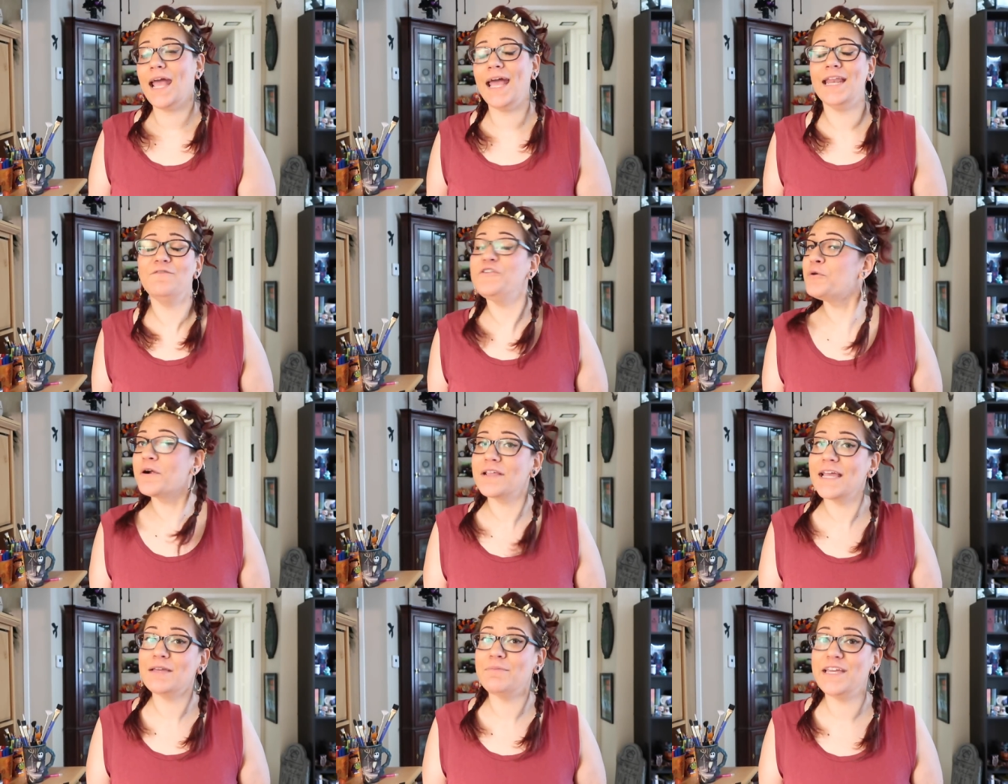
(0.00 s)
And if you are
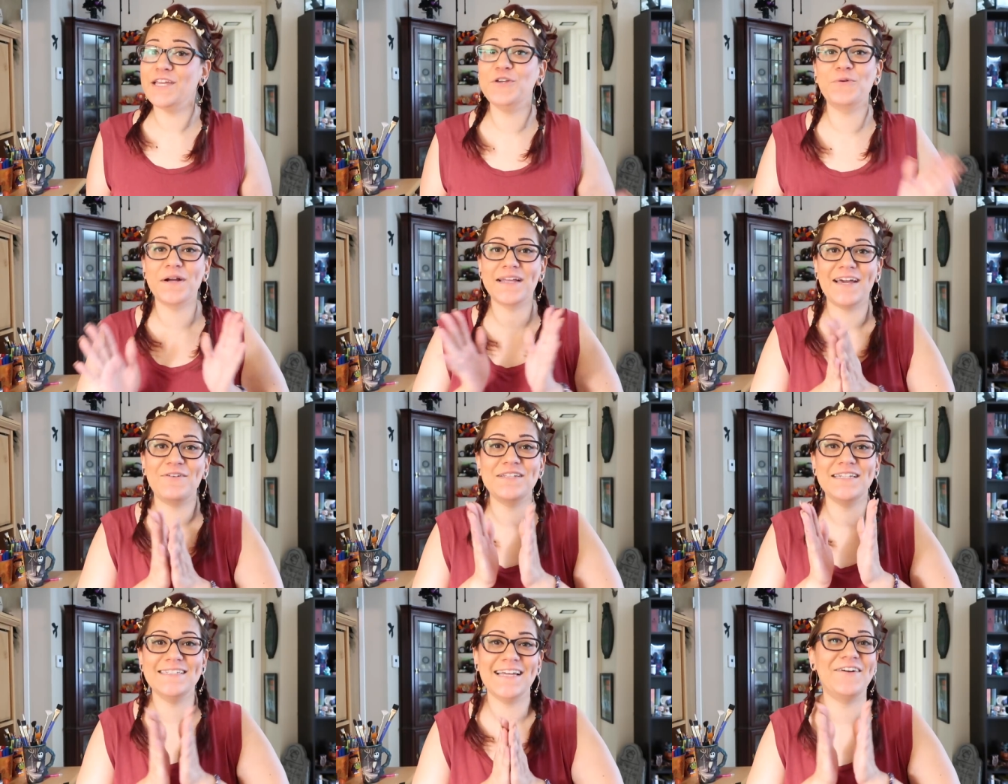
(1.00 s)
like me, you are
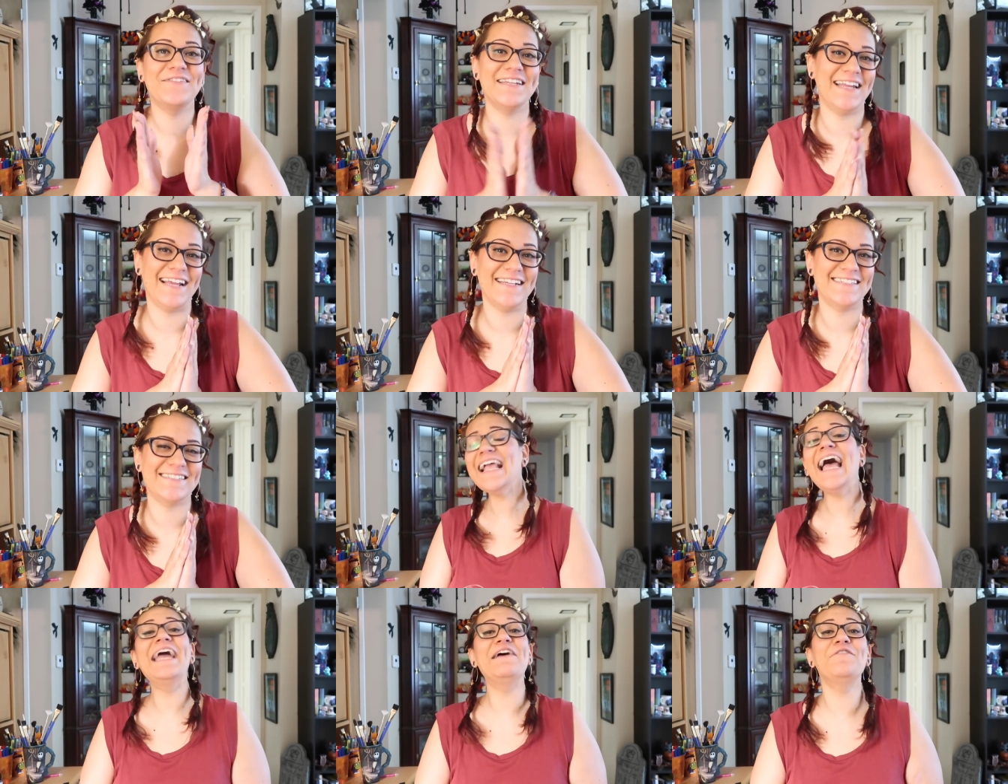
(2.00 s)
counting down the days.
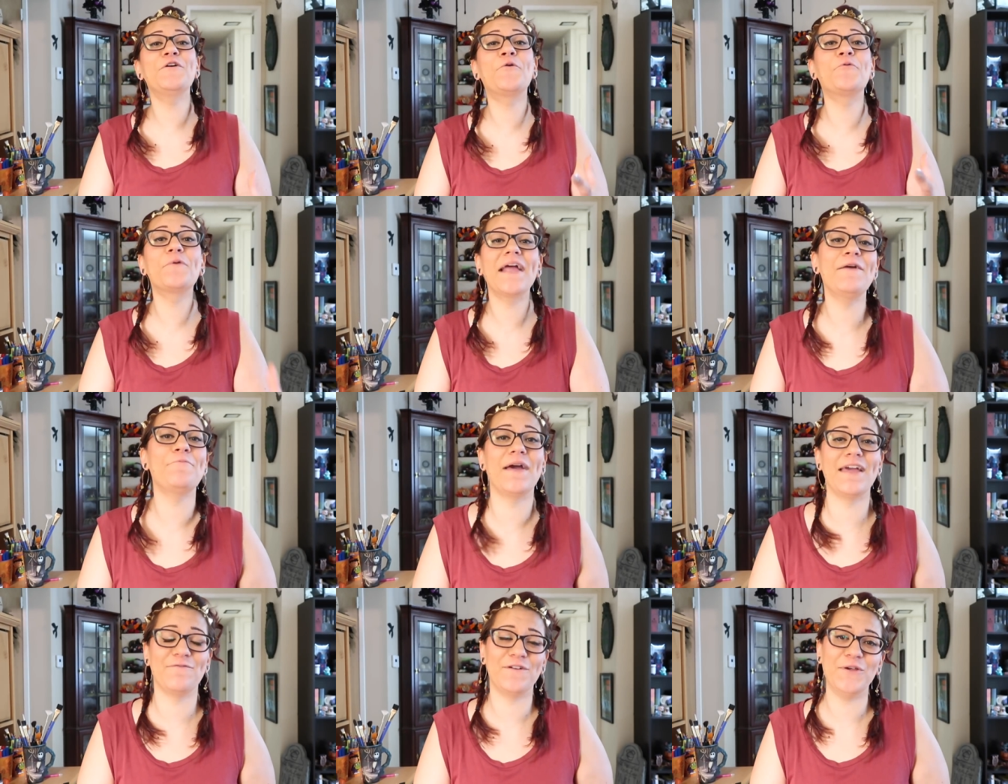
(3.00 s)
I have a great
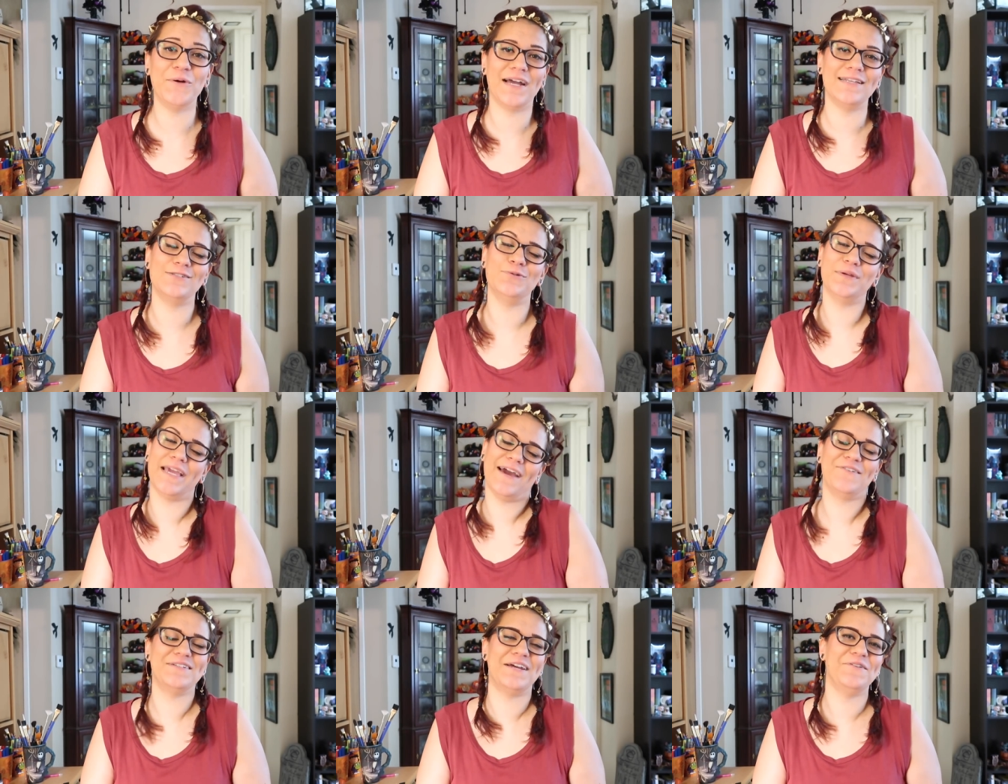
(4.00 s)
way for you guys to
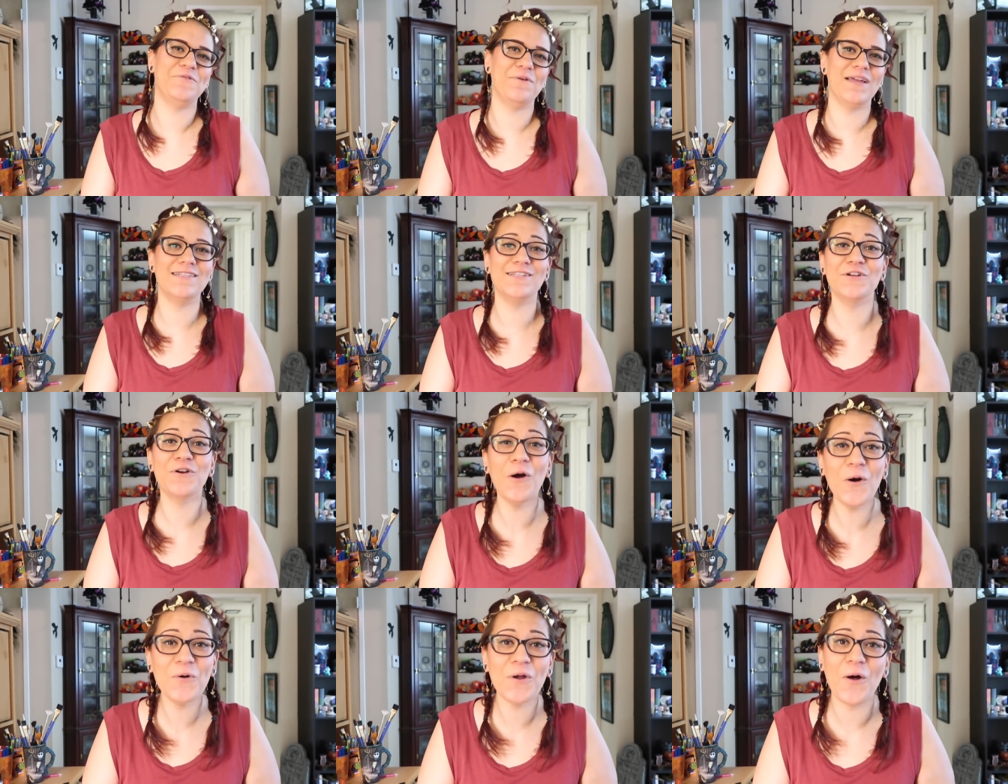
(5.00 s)
count down the ways in your
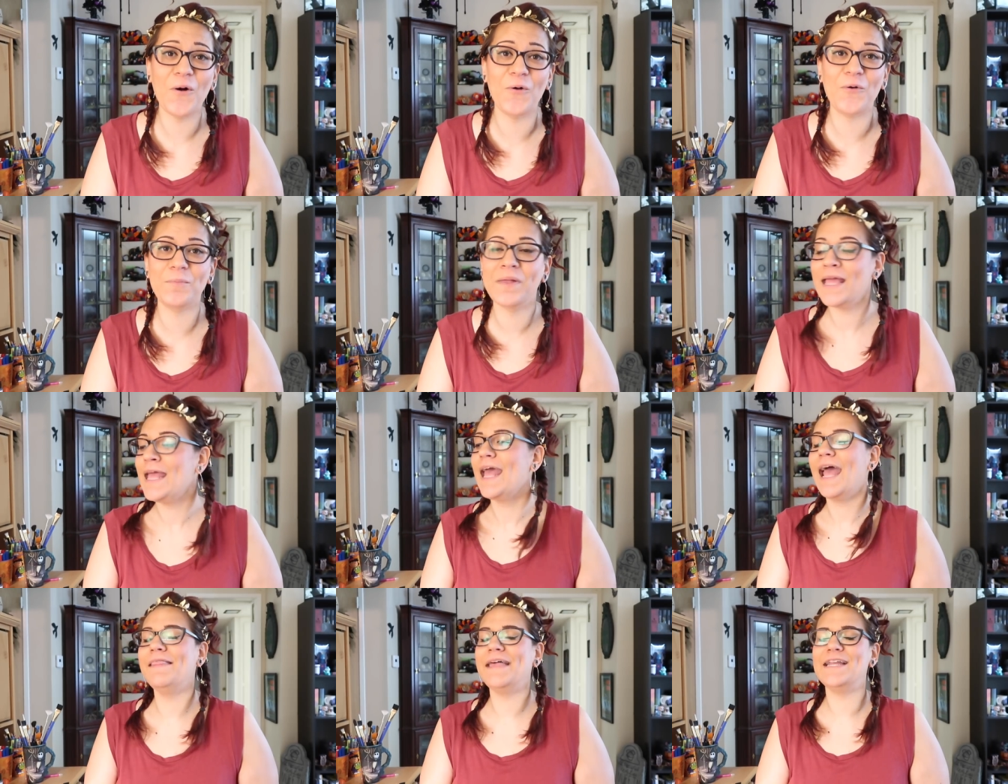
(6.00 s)
own home,
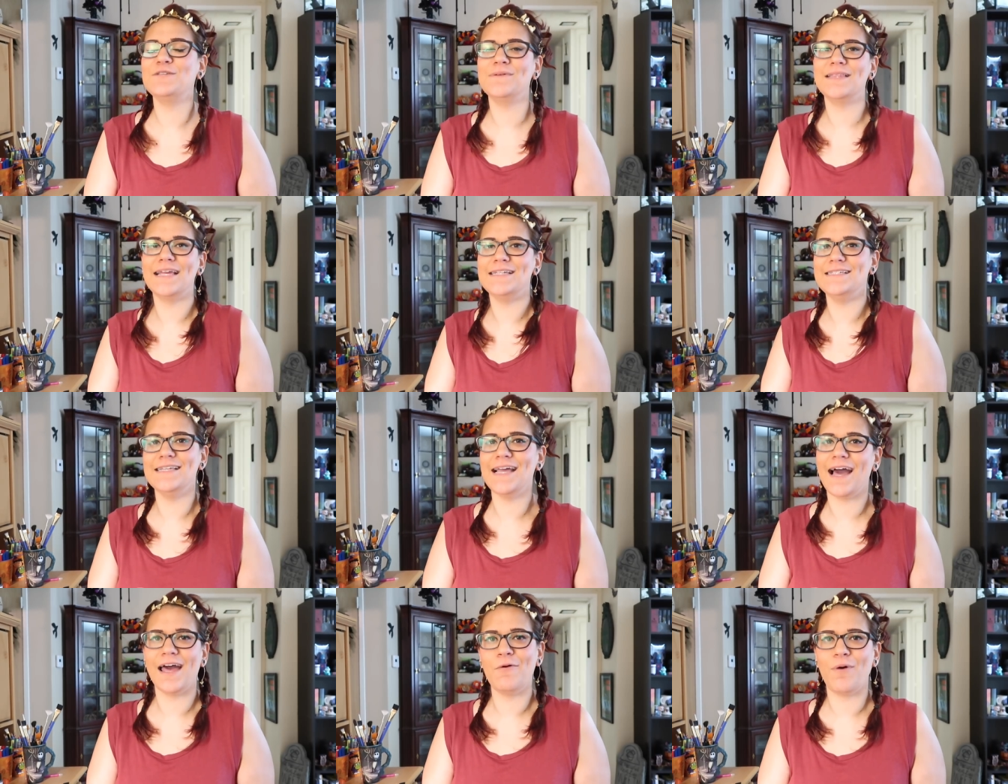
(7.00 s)
and that is with a D
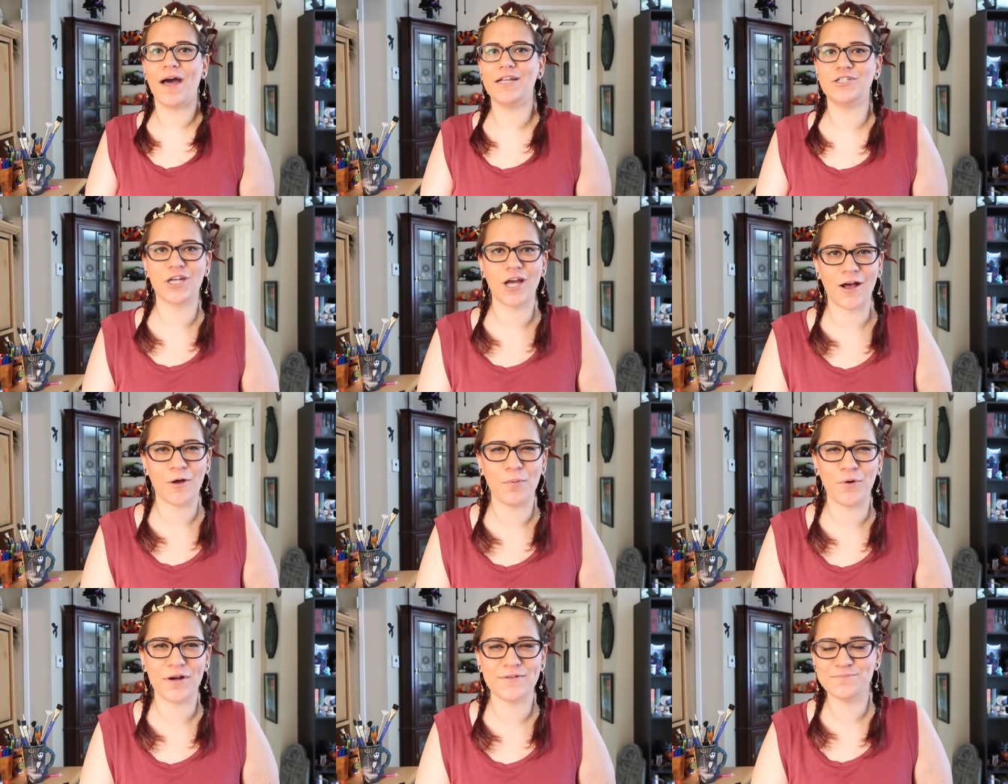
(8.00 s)
I Y
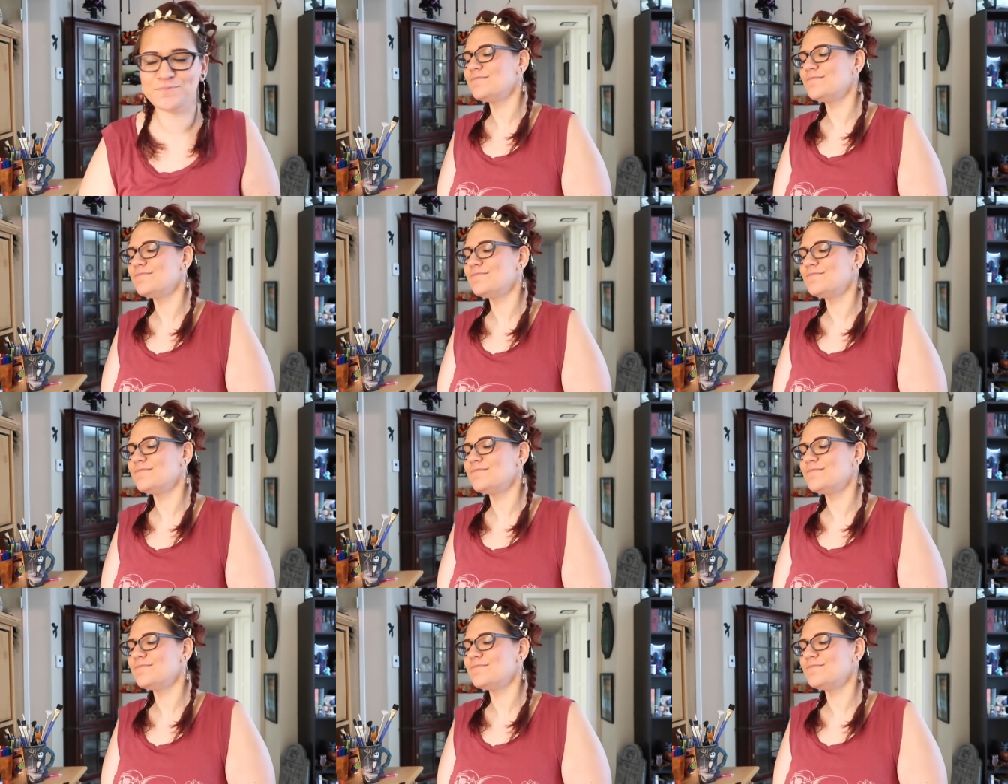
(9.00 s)
chalkboard.